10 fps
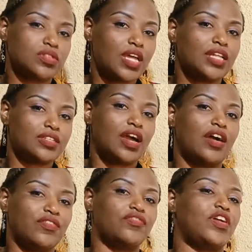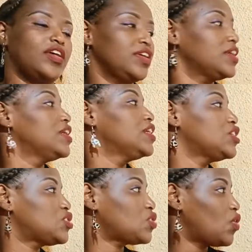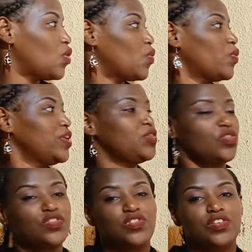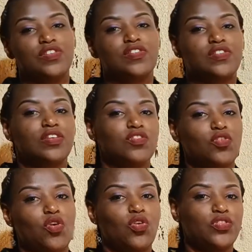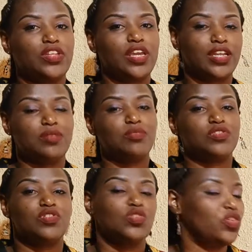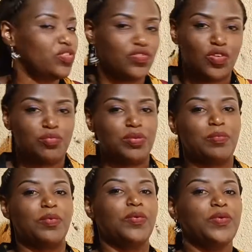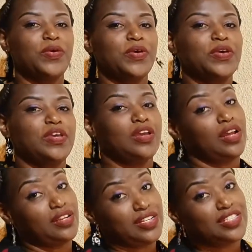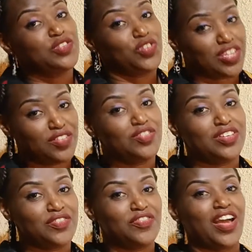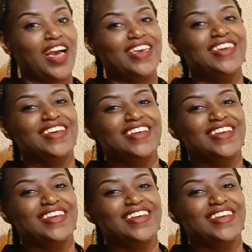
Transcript: that are flying. So we use this for only animals, not for people, unless you can really fly.